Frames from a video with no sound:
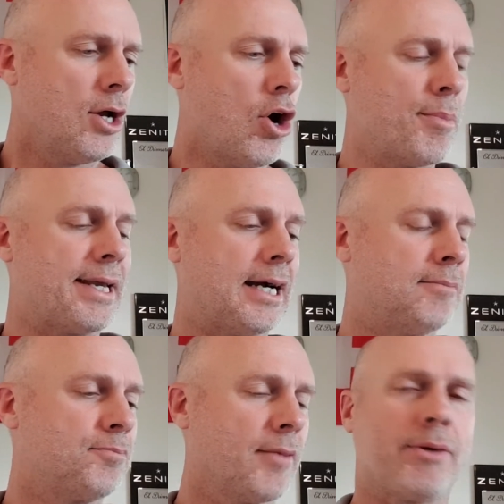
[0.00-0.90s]
Omega.
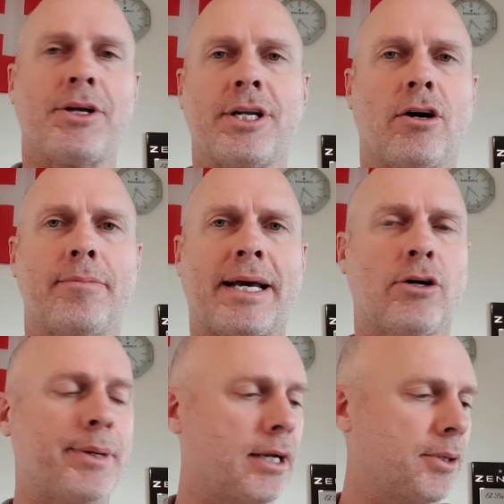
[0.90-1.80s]
Anyway, you know about
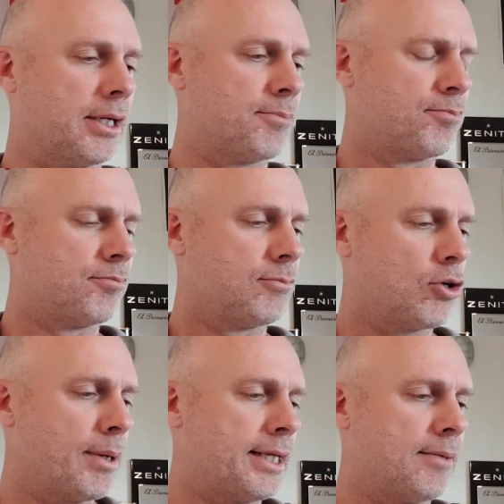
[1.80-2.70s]
Omega, I'm not going to talk
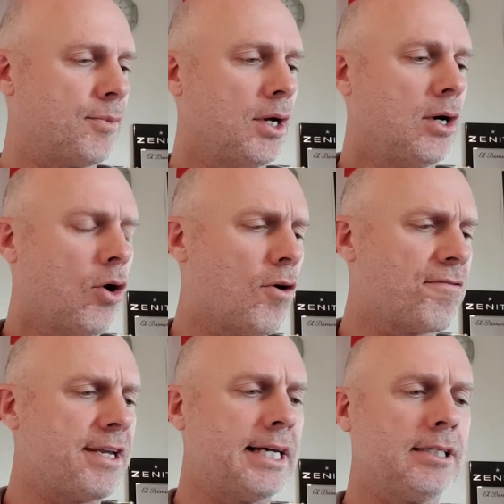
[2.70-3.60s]
about that.
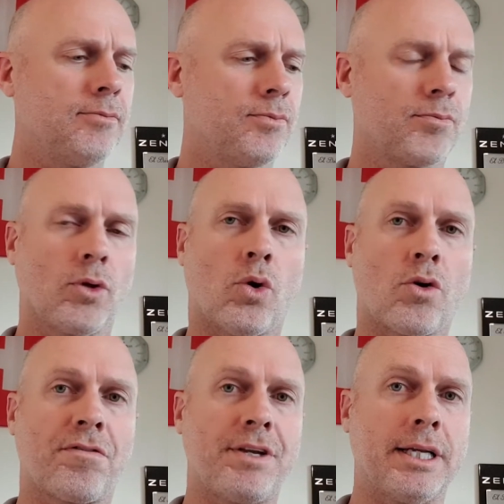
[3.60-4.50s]
Orfina,
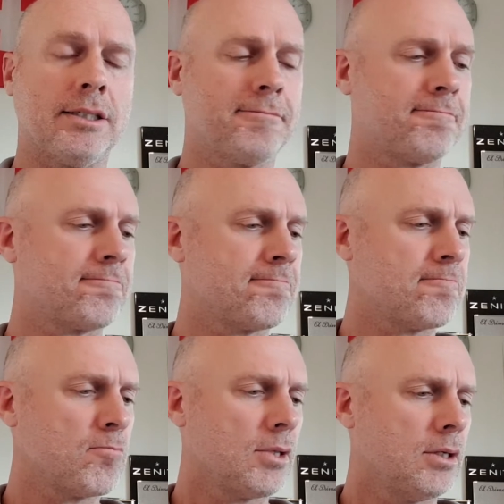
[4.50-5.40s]

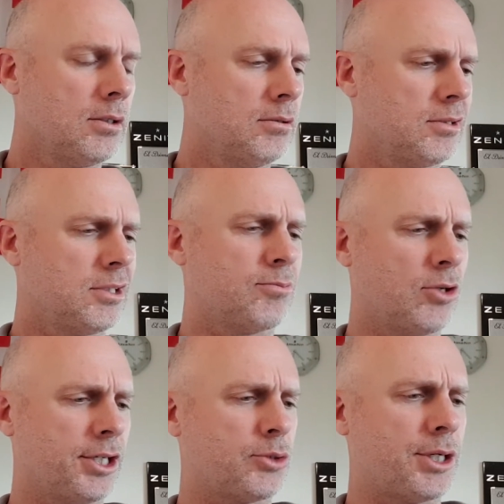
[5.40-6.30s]
it's a
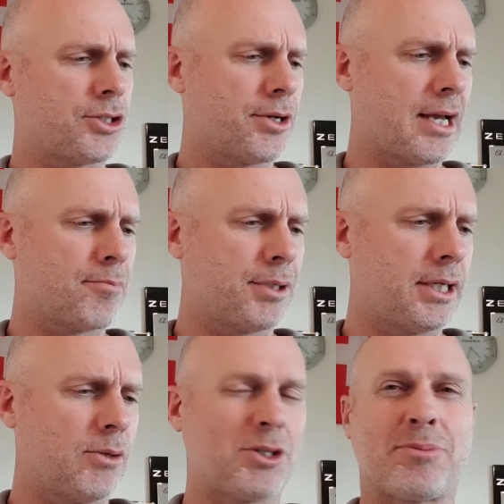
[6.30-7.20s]
1922
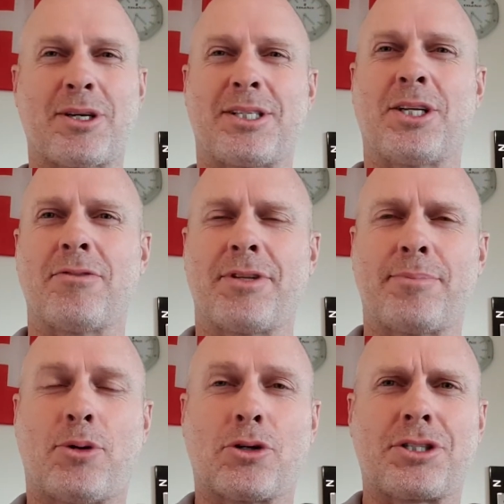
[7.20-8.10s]
company, which is mostly known for their
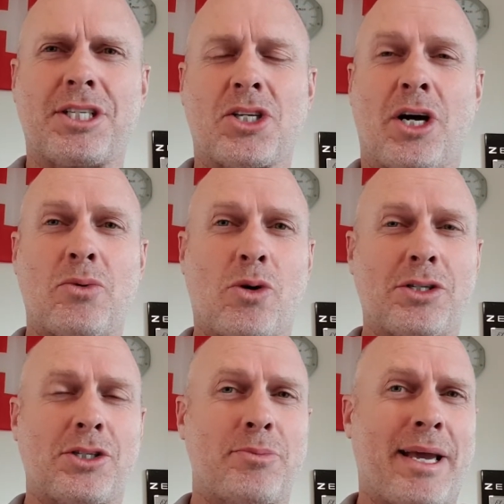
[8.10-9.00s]
Porsche design
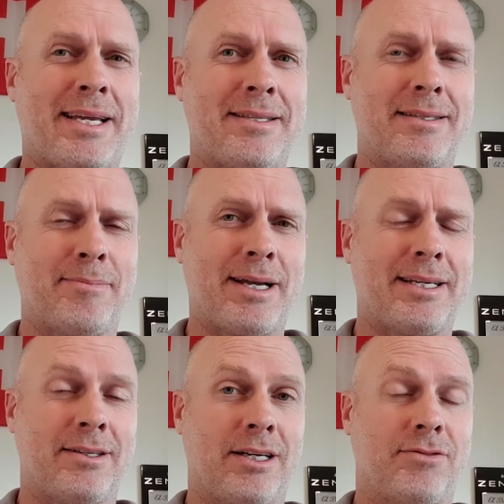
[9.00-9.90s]
watches back in the
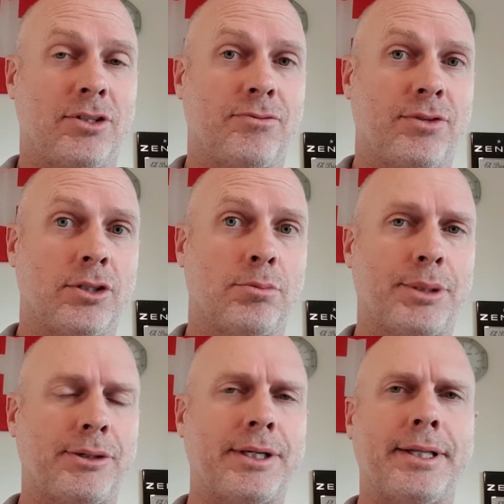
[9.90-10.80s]
day, for a little
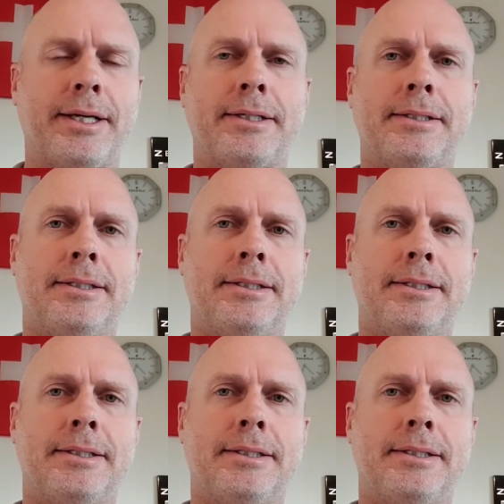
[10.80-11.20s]
period there.